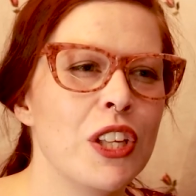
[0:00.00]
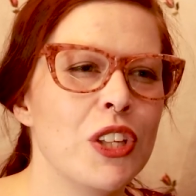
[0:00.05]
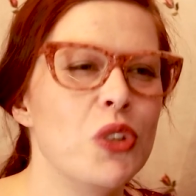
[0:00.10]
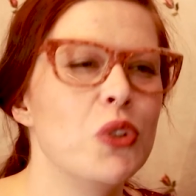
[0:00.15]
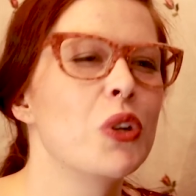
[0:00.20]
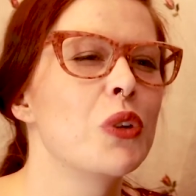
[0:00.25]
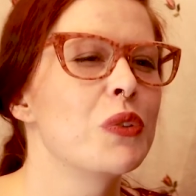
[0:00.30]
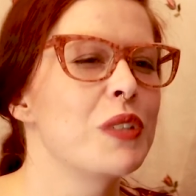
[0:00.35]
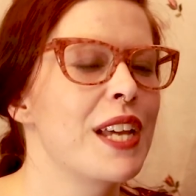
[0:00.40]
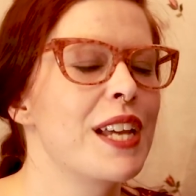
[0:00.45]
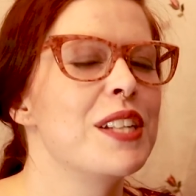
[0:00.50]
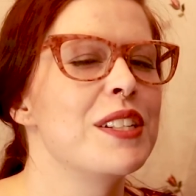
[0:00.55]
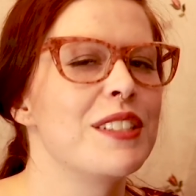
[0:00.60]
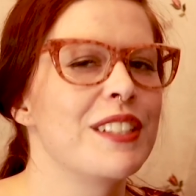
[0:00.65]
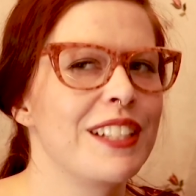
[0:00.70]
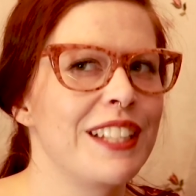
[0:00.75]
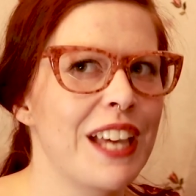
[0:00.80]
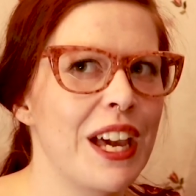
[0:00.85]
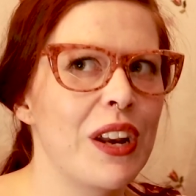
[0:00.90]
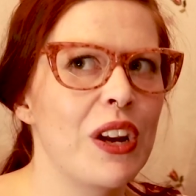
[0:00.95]
You don't tend
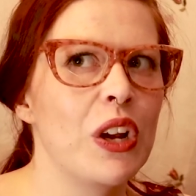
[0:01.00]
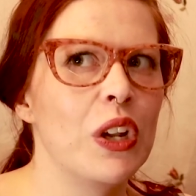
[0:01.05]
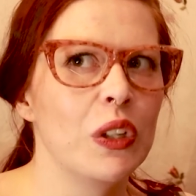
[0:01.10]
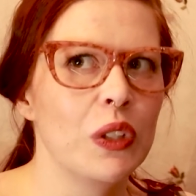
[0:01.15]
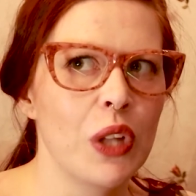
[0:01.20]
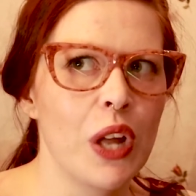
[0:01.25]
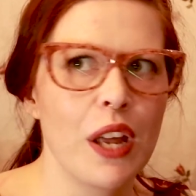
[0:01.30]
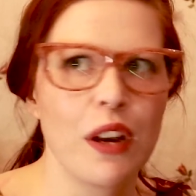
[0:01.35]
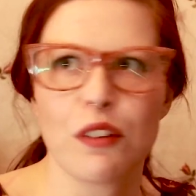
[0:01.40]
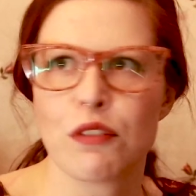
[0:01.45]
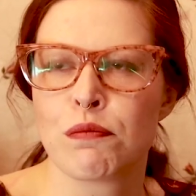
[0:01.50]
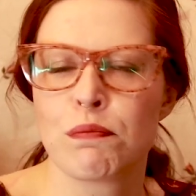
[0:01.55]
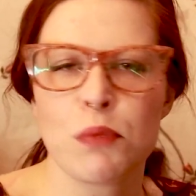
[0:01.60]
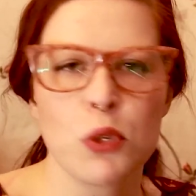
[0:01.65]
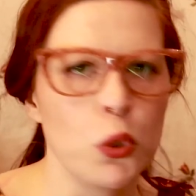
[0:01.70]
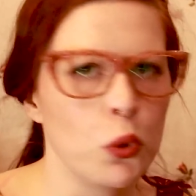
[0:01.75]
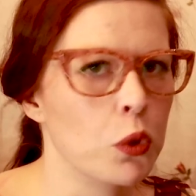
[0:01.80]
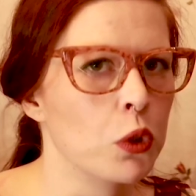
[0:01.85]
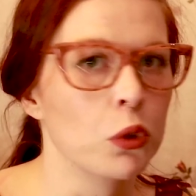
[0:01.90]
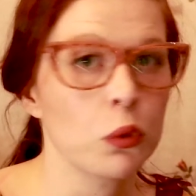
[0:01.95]
to get a lot of
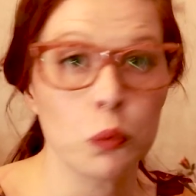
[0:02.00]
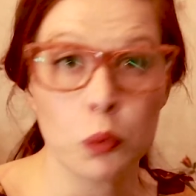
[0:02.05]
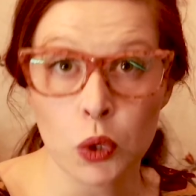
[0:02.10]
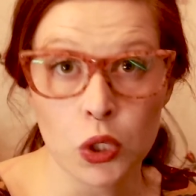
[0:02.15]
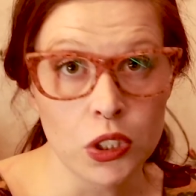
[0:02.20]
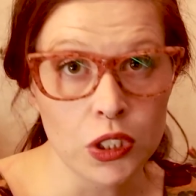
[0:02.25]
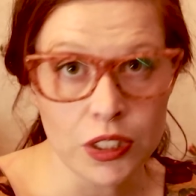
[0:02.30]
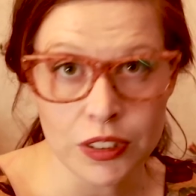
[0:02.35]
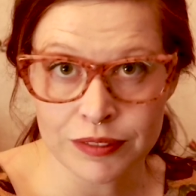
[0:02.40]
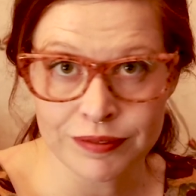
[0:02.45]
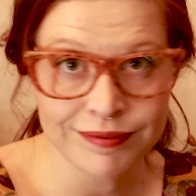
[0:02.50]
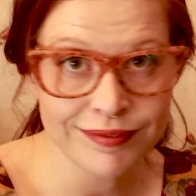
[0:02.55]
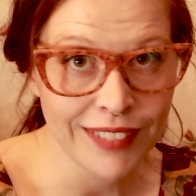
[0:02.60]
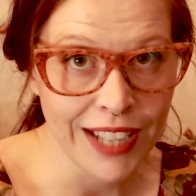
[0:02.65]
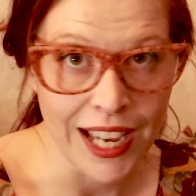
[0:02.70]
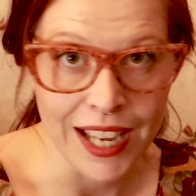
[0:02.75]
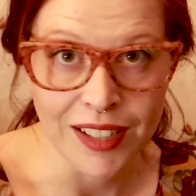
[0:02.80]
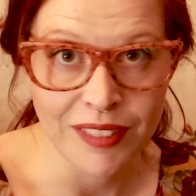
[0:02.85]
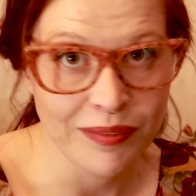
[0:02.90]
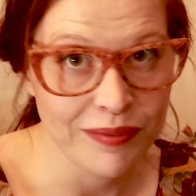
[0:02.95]
pure wool
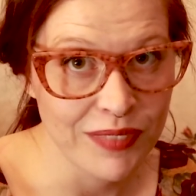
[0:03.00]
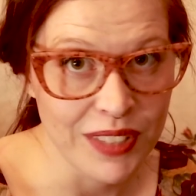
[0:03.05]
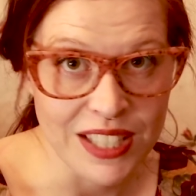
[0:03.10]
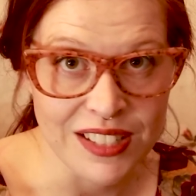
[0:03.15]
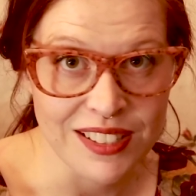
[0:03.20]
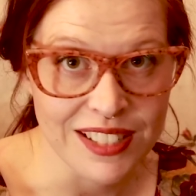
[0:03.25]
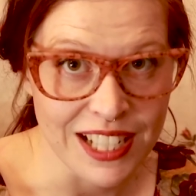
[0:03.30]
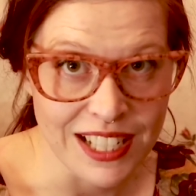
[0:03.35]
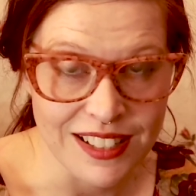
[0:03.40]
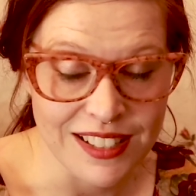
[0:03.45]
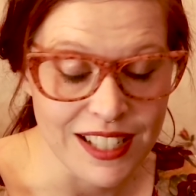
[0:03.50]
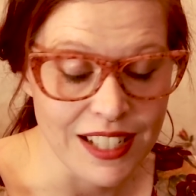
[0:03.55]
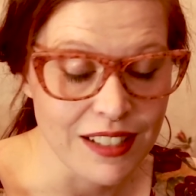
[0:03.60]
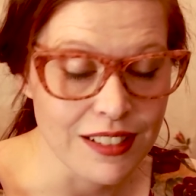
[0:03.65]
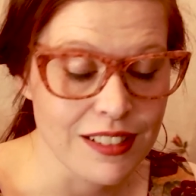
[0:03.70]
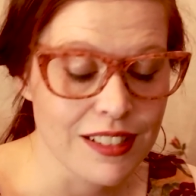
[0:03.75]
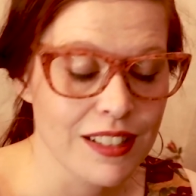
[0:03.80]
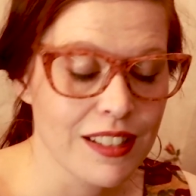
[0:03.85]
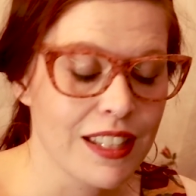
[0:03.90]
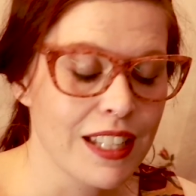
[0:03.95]
at estate
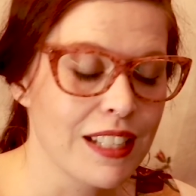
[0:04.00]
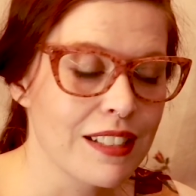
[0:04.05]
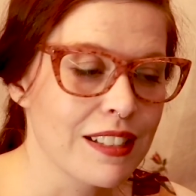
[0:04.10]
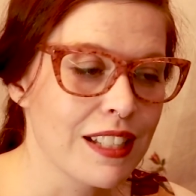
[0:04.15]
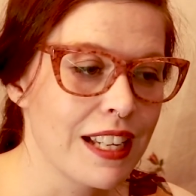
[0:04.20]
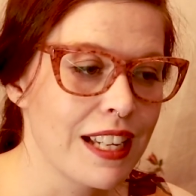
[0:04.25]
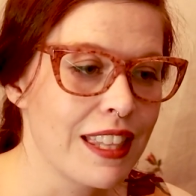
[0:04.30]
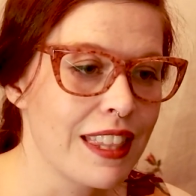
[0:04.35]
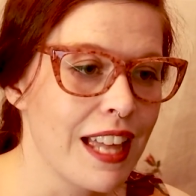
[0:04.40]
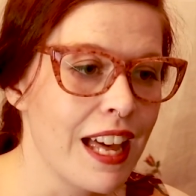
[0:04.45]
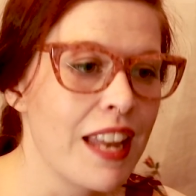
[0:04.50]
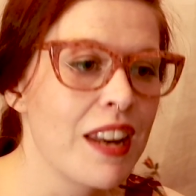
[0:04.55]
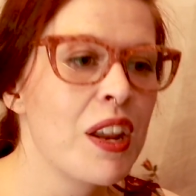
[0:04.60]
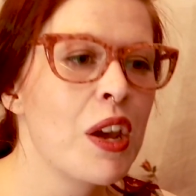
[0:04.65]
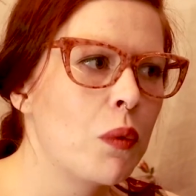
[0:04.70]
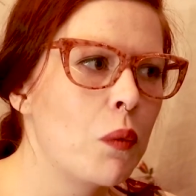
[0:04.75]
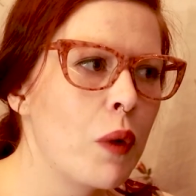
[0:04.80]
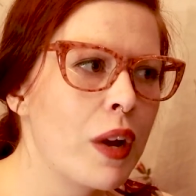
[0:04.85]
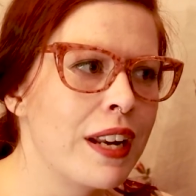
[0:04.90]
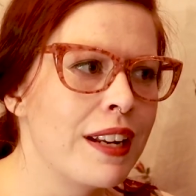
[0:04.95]
sales and things like that.
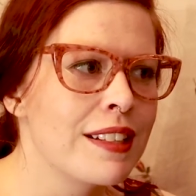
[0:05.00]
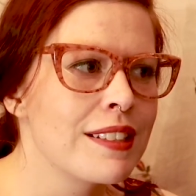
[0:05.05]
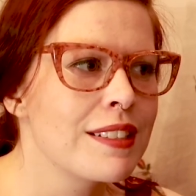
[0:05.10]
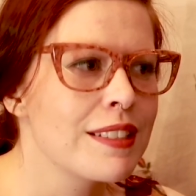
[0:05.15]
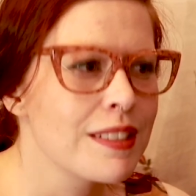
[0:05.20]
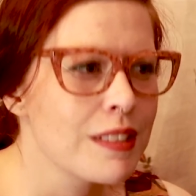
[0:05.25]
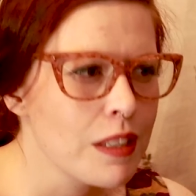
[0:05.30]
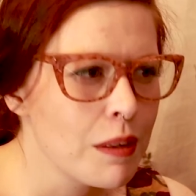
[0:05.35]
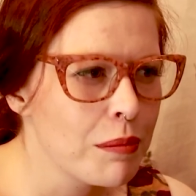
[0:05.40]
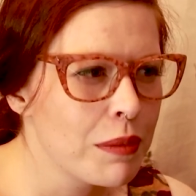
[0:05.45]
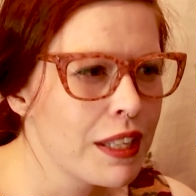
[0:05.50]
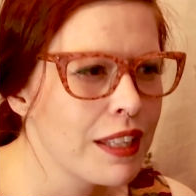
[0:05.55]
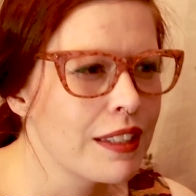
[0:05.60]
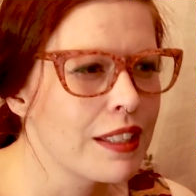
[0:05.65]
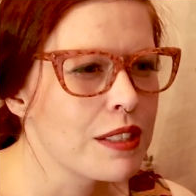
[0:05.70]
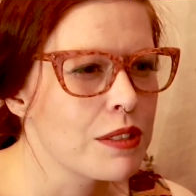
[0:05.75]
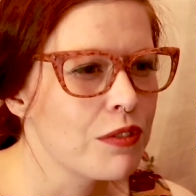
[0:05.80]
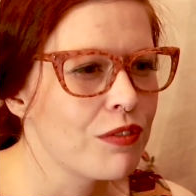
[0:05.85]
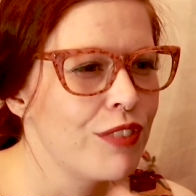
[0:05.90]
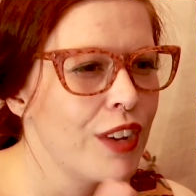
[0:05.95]
When it's something
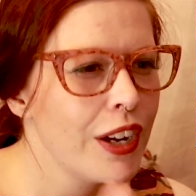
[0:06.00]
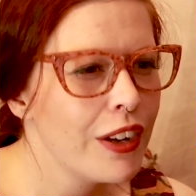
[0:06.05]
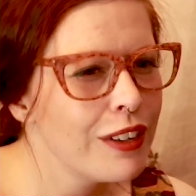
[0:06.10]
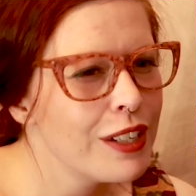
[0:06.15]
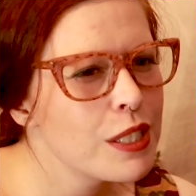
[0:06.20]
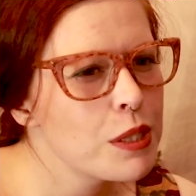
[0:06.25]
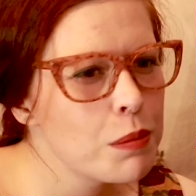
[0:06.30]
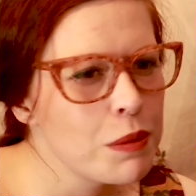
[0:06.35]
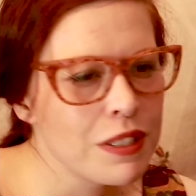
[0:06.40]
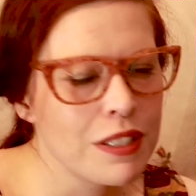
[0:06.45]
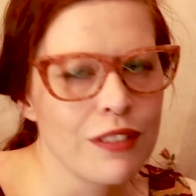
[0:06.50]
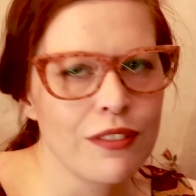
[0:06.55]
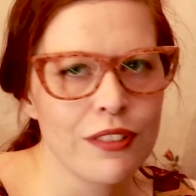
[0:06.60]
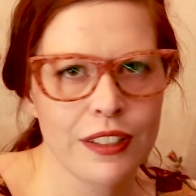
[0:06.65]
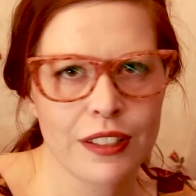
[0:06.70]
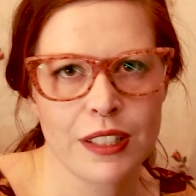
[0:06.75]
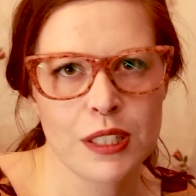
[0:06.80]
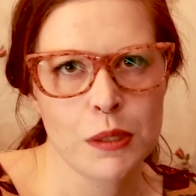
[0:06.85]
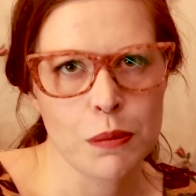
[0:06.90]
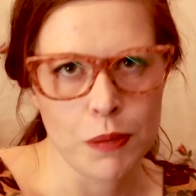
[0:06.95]
that's very
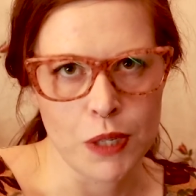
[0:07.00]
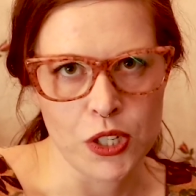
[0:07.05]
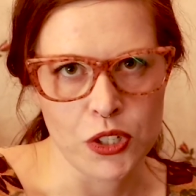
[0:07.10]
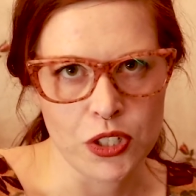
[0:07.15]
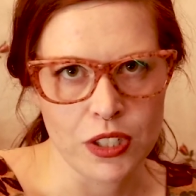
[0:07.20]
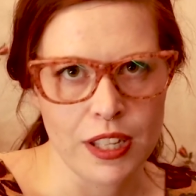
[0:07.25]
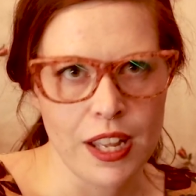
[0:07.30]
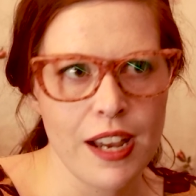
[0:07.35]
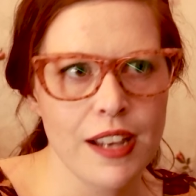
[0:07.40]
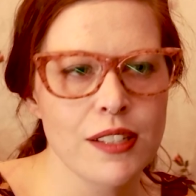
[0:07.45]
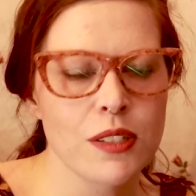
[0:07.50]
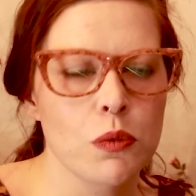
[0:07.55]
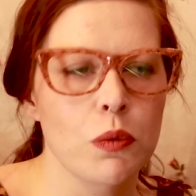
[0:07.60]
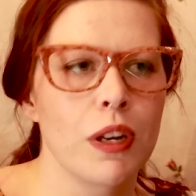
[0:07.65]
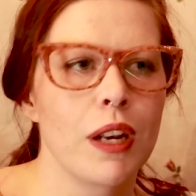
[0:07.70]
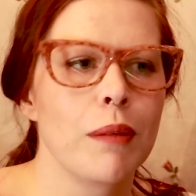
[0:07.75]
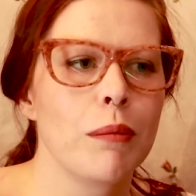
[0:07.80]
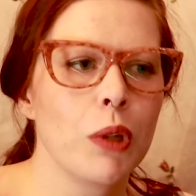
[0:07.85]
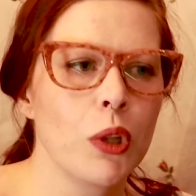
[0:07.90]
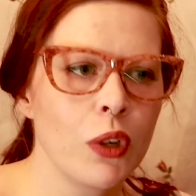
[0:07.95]
specifically specialized,
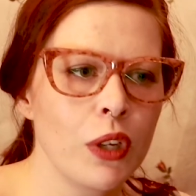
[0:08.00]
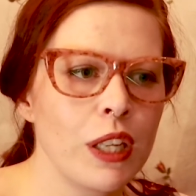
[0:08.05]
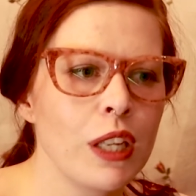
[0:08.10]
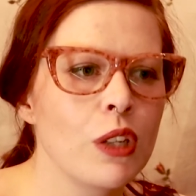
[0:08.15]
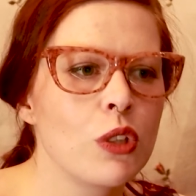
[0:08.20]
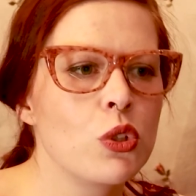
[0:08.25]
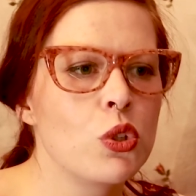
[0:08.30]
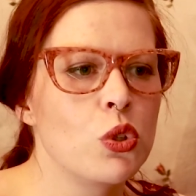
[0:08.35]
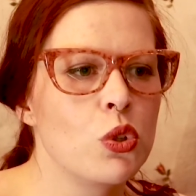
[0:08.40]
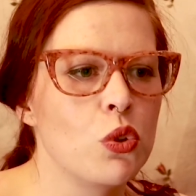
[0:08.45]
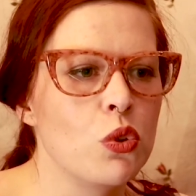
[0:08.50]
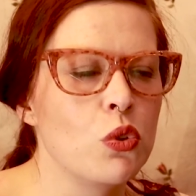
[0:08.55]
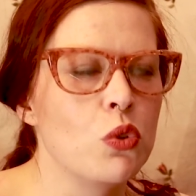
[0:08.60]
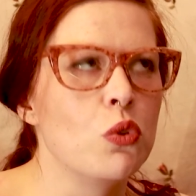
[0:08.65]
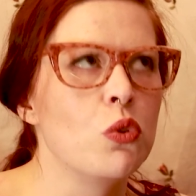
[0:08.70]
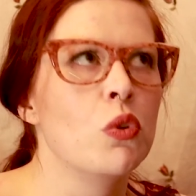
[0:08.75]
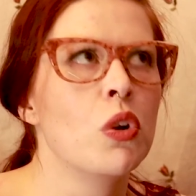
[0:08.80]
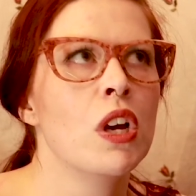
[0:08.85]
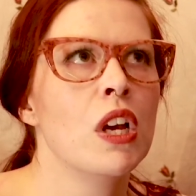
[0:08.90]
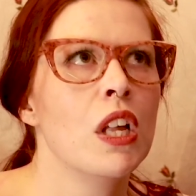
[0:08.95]
when I'm looking
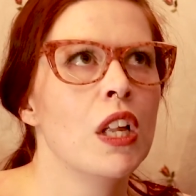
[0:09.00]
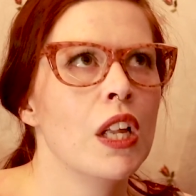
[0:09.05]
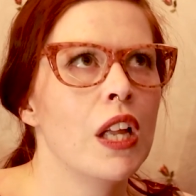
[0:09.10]
to